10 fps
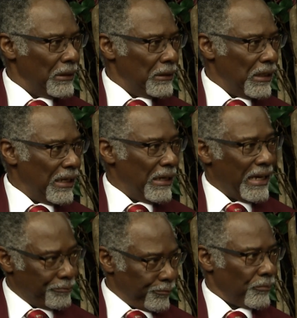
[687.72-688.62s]
I
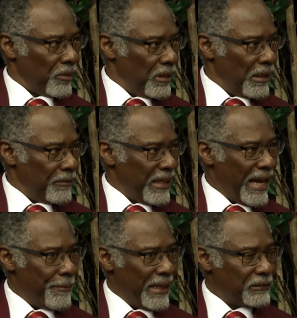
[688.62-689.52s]

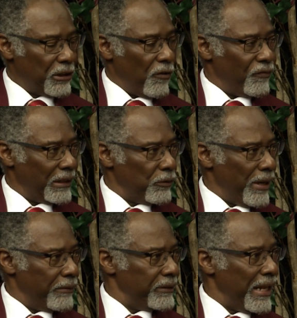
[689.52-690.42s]
go
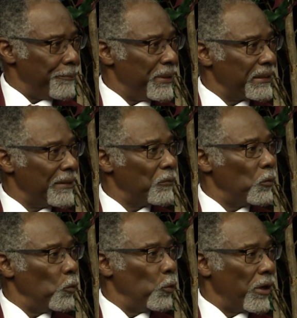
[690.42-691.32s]
out and I pick up
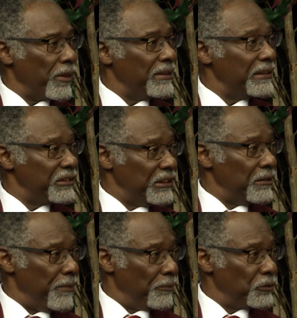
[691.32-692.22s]
one of the senior
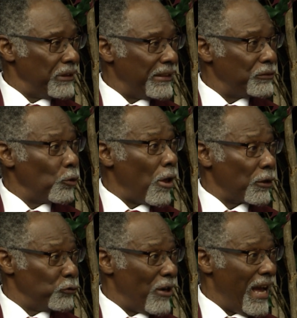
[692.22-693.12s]
members that's no longer
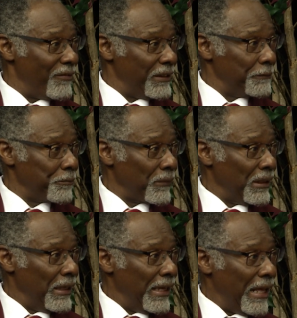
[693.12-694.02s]
driving,
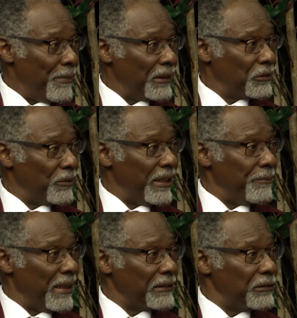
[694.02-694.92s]
and I make sure that he
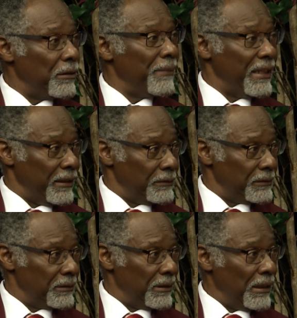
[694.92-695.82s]
makes it to the meetings,
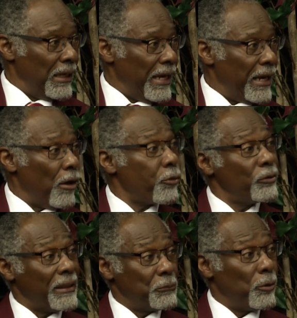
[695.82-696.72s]
and I also
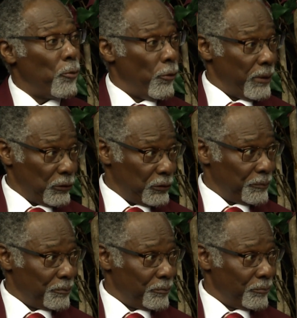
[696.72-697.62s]
take him to appointments.
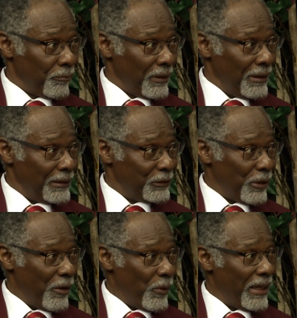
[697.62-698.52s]
And so
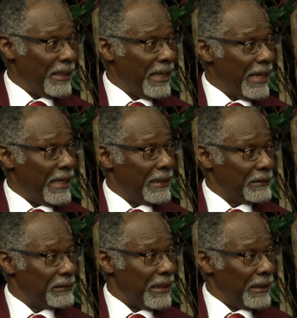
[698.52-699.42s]
that way he
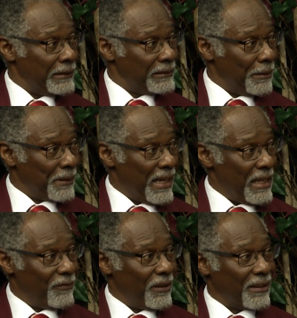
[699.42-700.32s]
has some kind
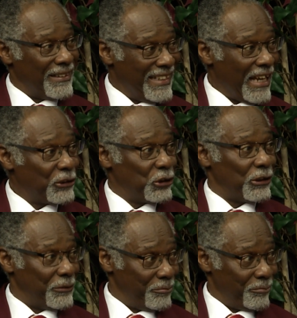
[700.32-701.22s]
of a connection
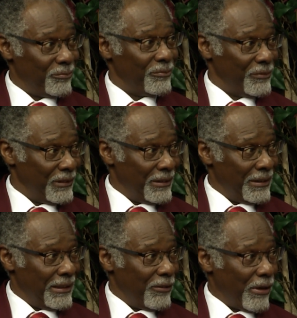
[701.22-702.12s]

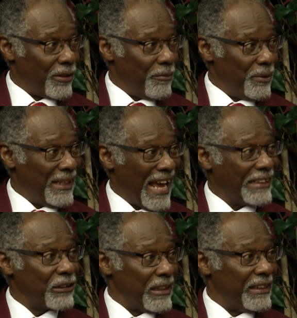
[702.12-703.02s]
rather than being
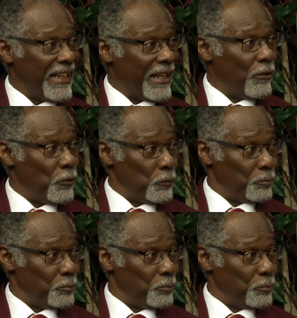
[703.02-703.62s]
isolated at home.